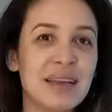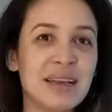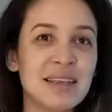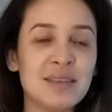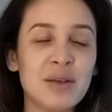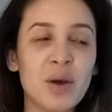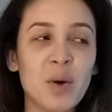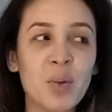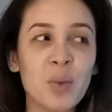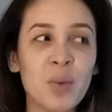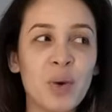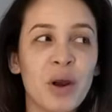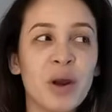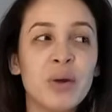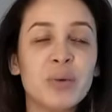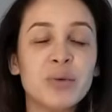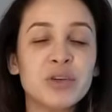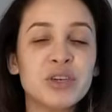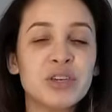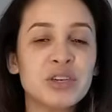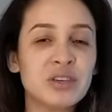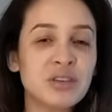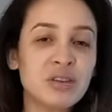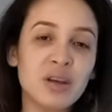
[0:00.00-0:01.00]
is when it was
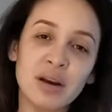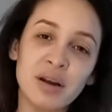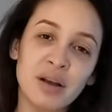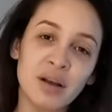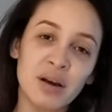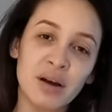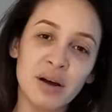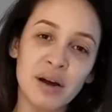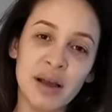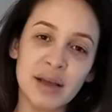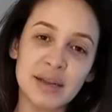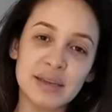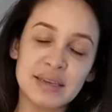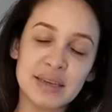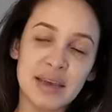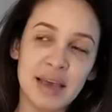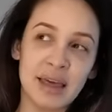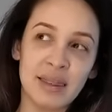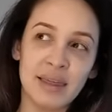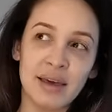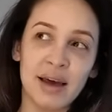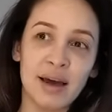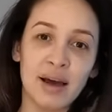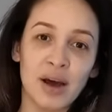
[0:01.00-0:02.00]
just Sonny and I
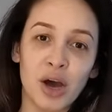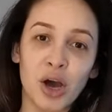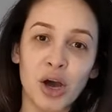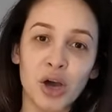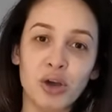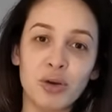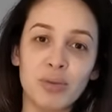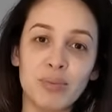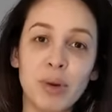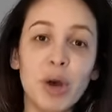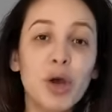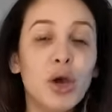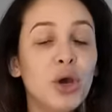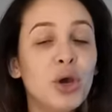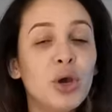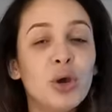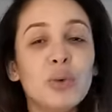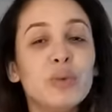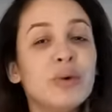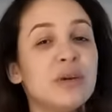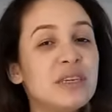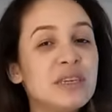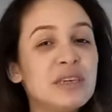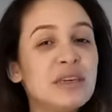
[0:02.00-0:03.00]
together at home,
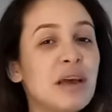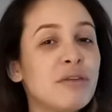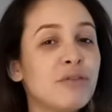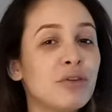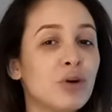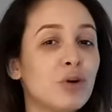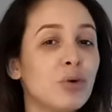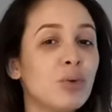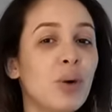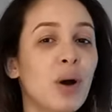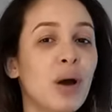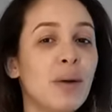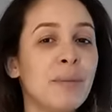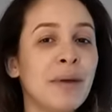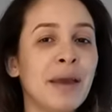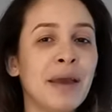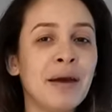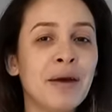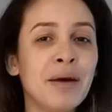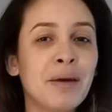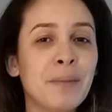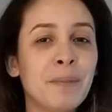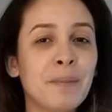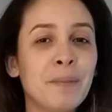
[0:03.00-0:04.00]
we didn't ever call her
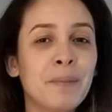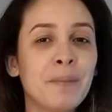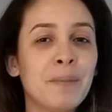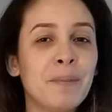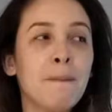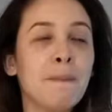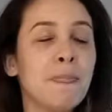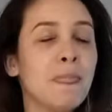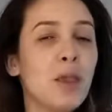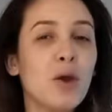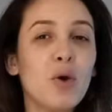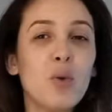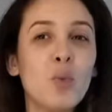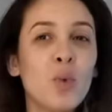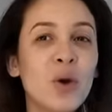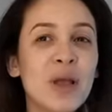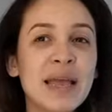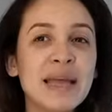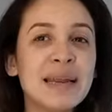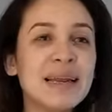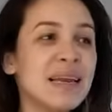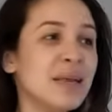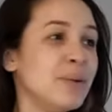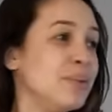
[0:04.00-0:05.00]
Mia.
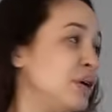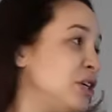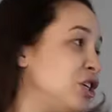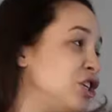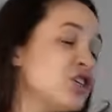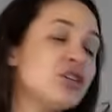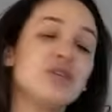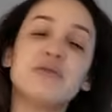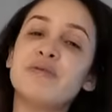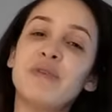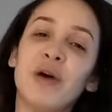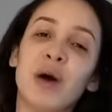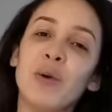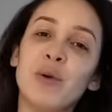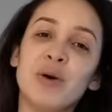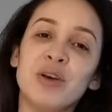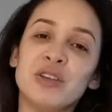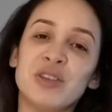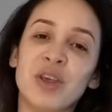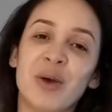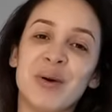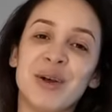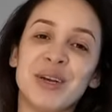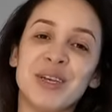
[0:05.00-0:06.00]
Weirdly, we just felt as
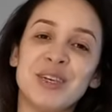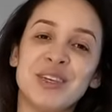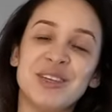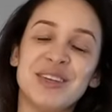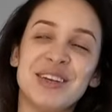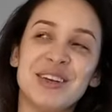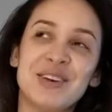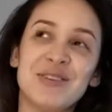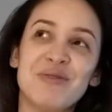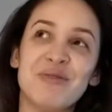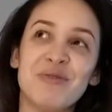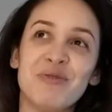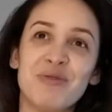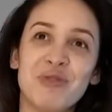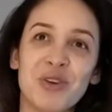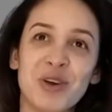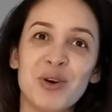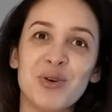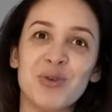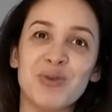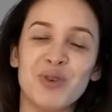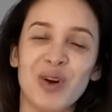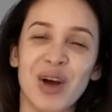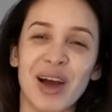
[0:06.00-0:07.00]
though it just didn't
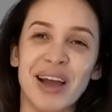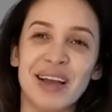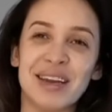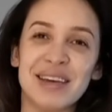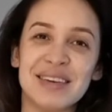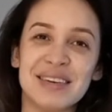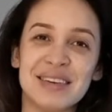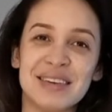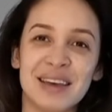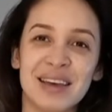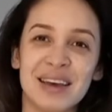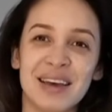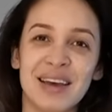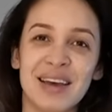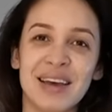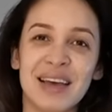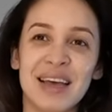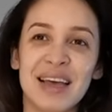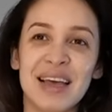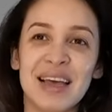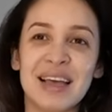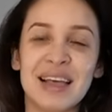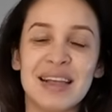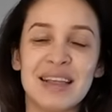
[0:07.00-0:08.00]
feel right to,
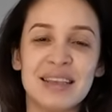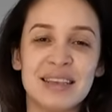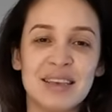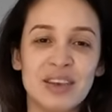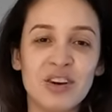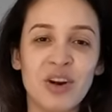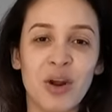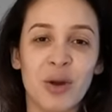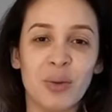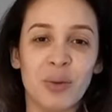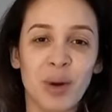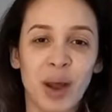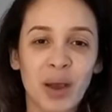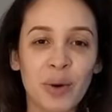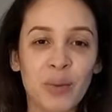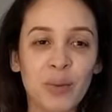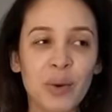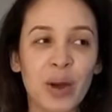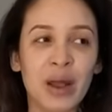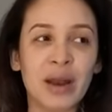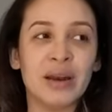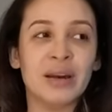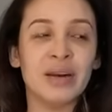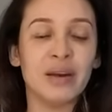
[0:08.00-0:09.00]
you know, like
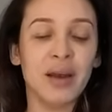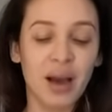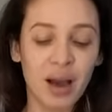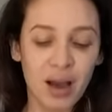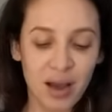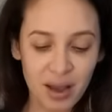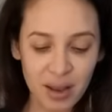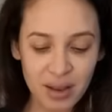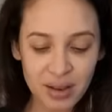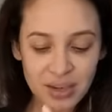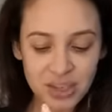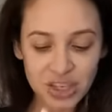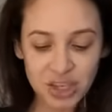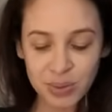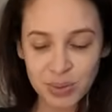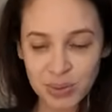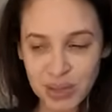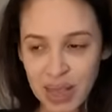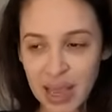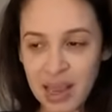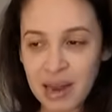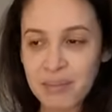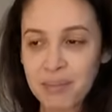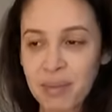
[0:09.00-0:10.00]
when she was
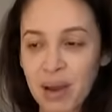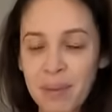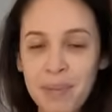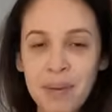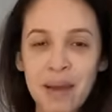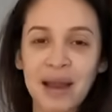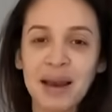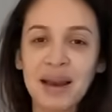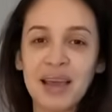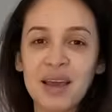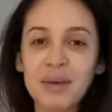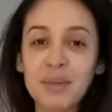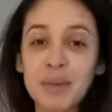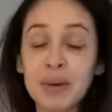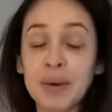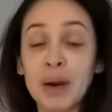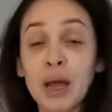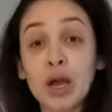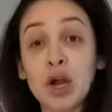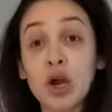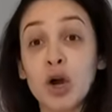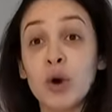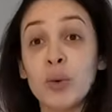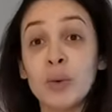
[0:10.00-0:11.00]
in my belly and we were
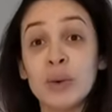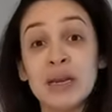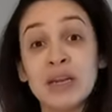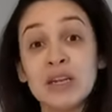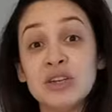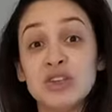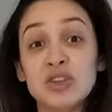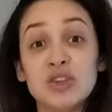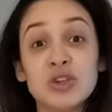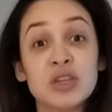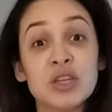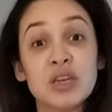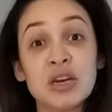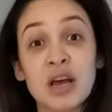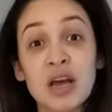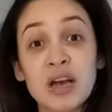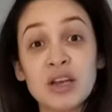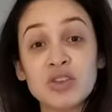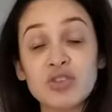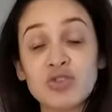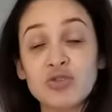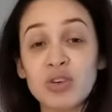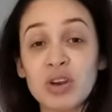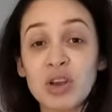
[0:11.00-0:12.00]
like, oh, we need to do the
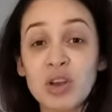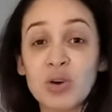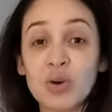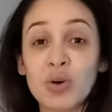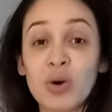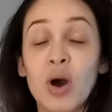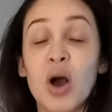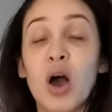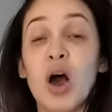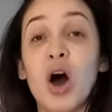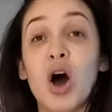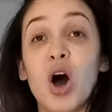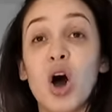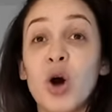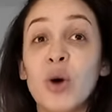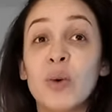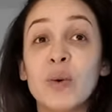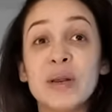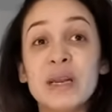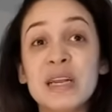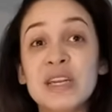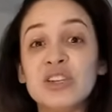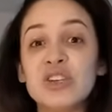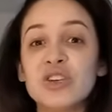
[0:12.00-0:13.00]
nursery, or oh,
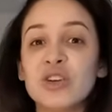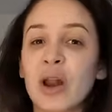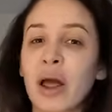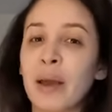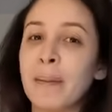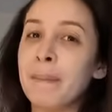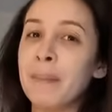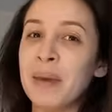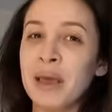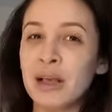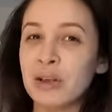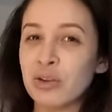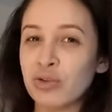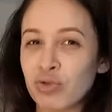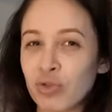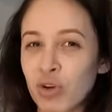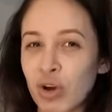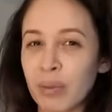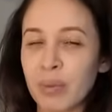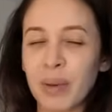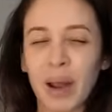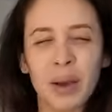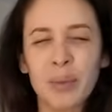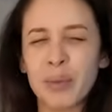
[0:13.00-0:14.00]
we need to do like Mia's
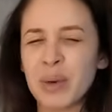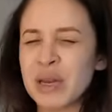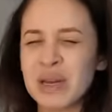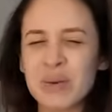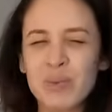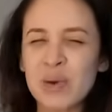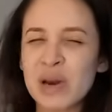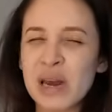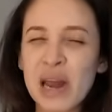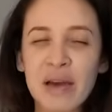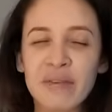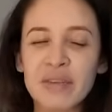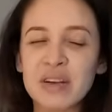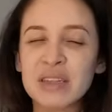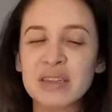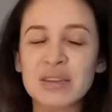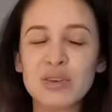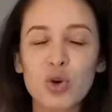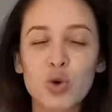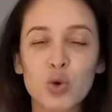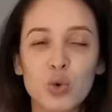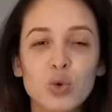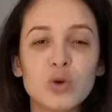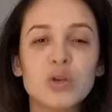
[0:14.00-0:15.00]
room. Like we never
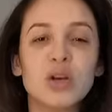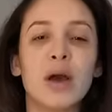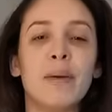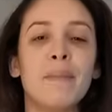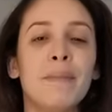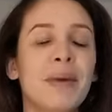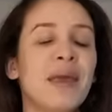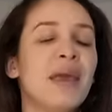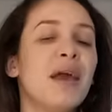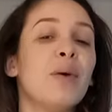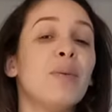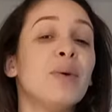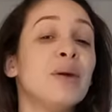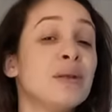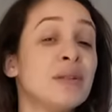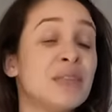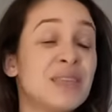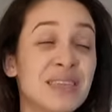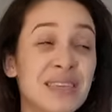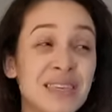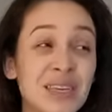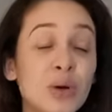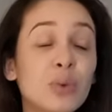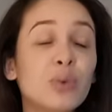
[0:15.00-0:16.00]
called her Mia. We
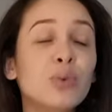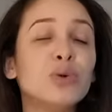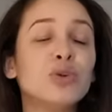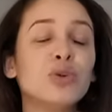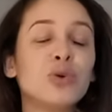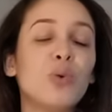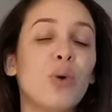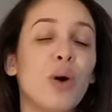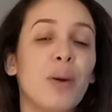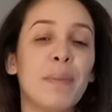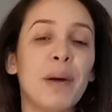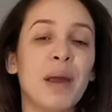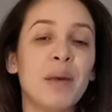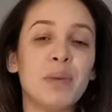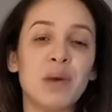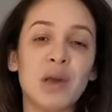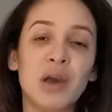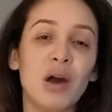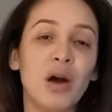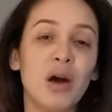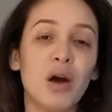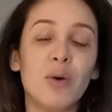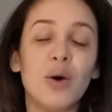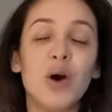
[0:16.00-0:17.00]
still would call her baby
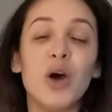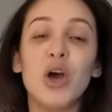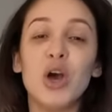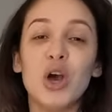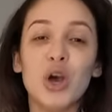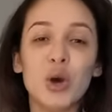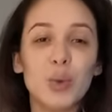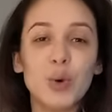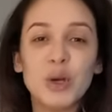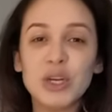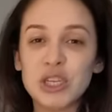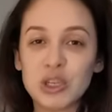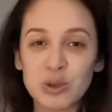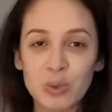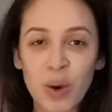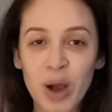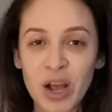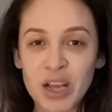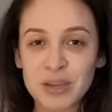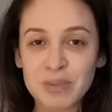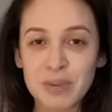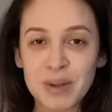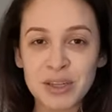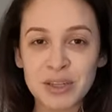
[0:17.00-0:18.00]
girl, which is why
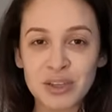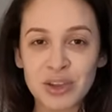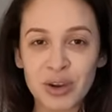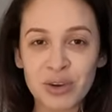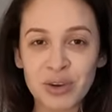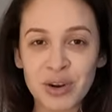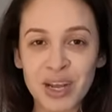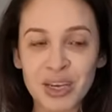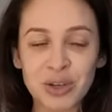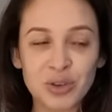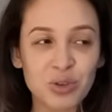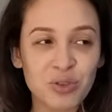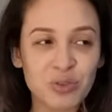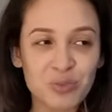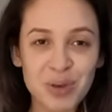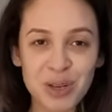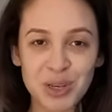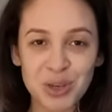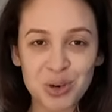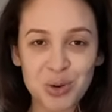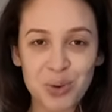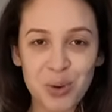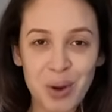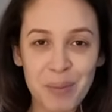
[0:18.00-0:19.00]
it's been so natural for me
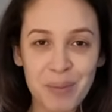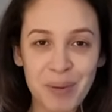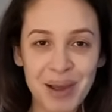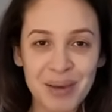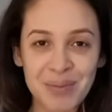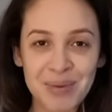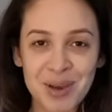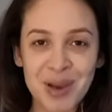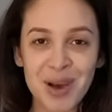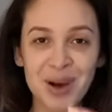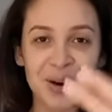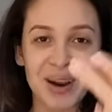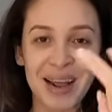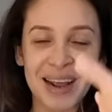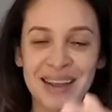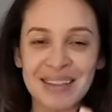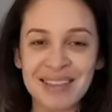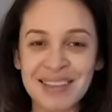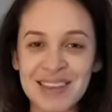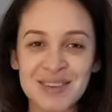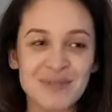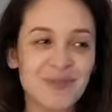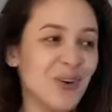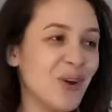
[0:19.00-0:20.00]
to call her baby girl, like in
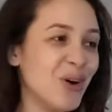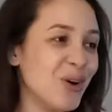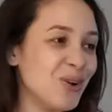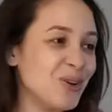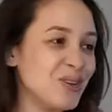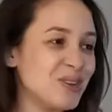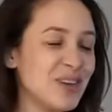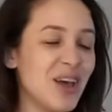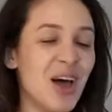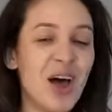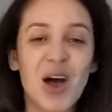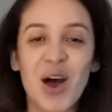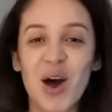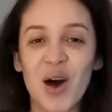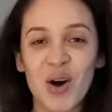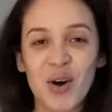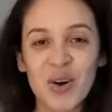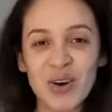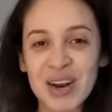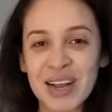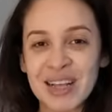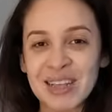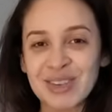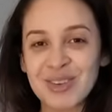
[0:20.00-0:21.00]
these vlogs
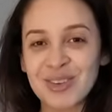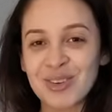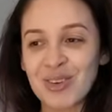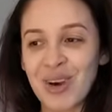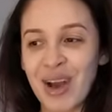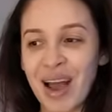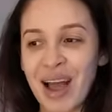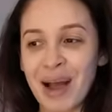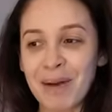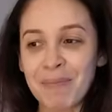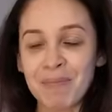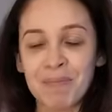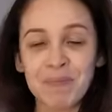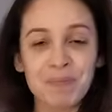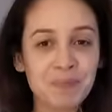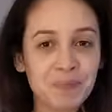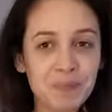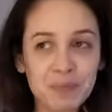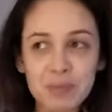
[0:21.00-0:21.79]
on Instagram,